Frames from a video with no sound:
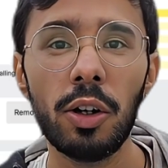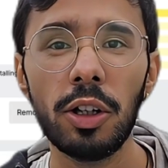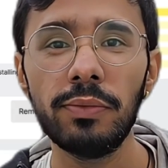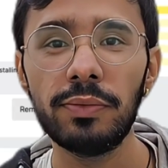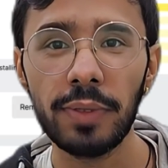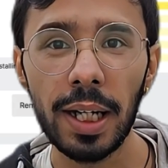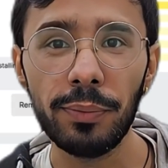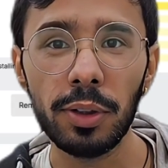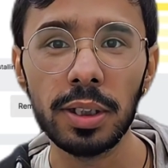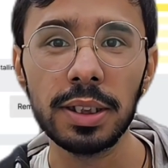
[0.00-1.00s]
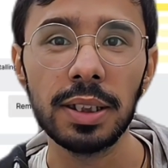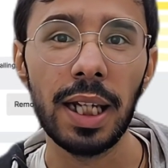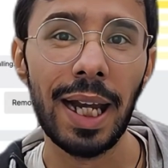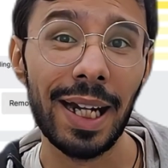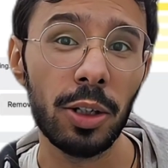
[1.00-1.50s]
on Firefox
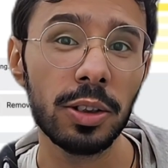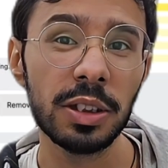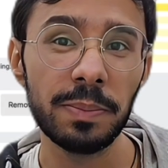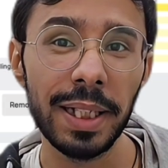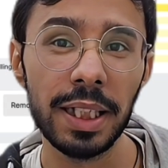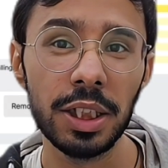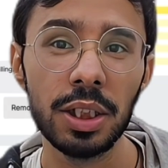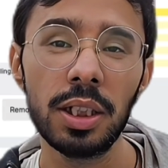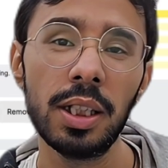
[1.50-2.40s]
add-ons page.